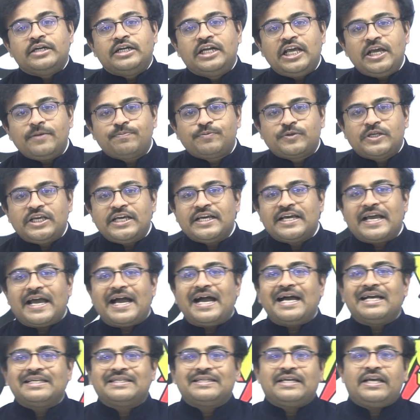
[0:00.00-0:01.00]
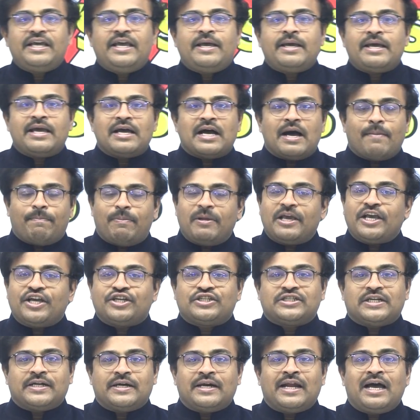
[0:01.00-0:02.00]
DeepSeek as a
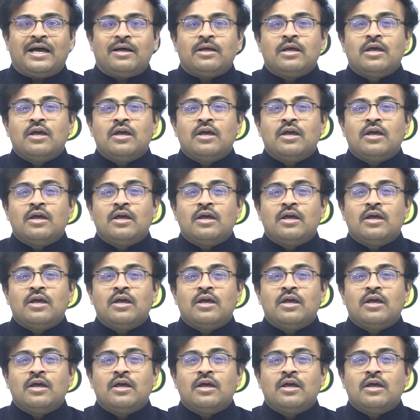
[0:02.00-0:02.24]
application